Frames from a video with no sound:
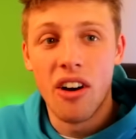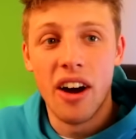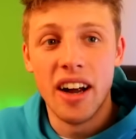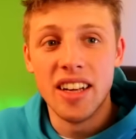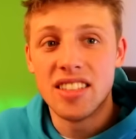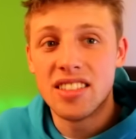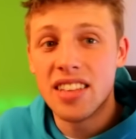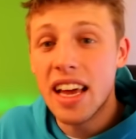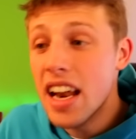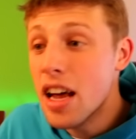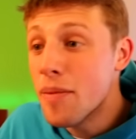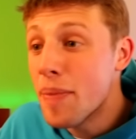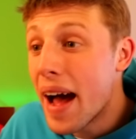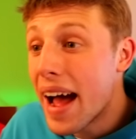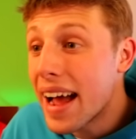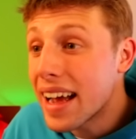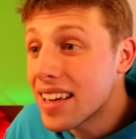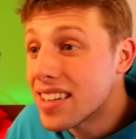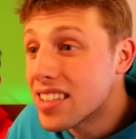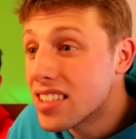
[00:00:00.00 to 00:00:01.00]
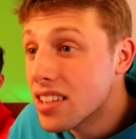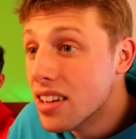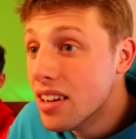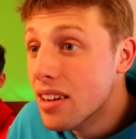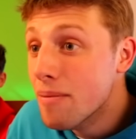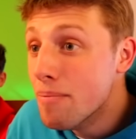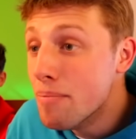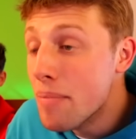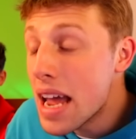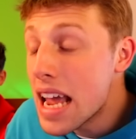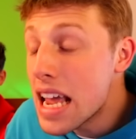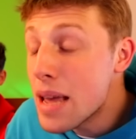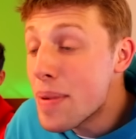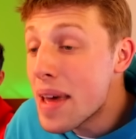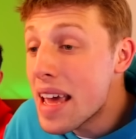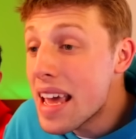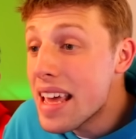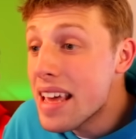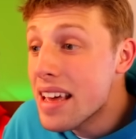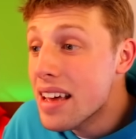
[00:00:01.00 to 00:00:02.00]
All right, centre backs.
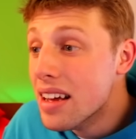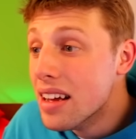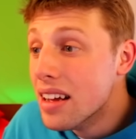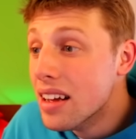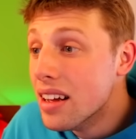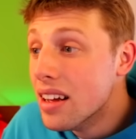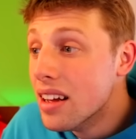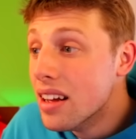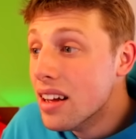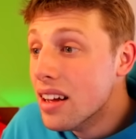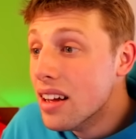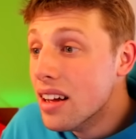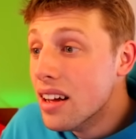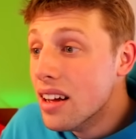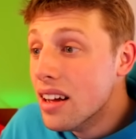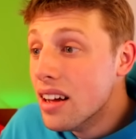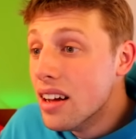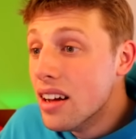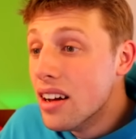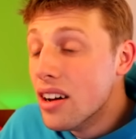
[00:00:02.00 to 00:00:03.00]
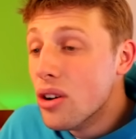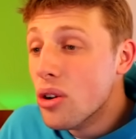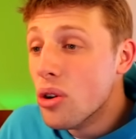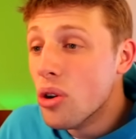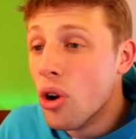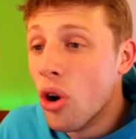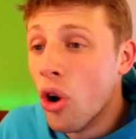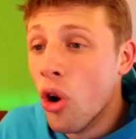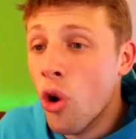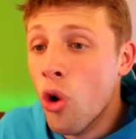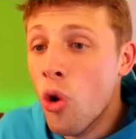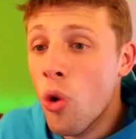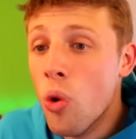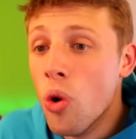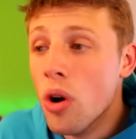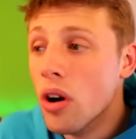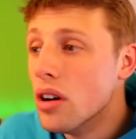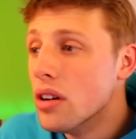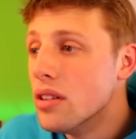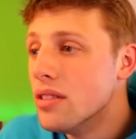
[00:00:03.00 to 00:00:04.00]
Maybe.
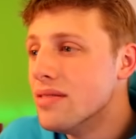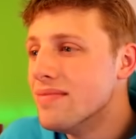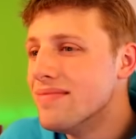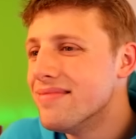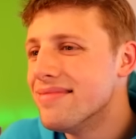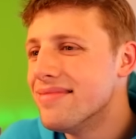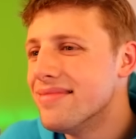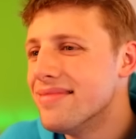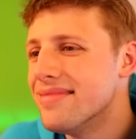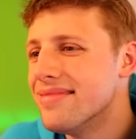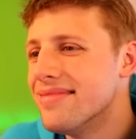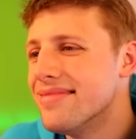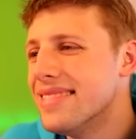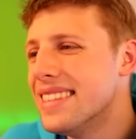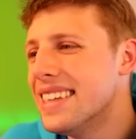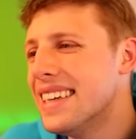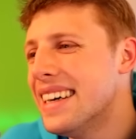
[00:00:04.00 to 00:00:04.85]
Oh, oh.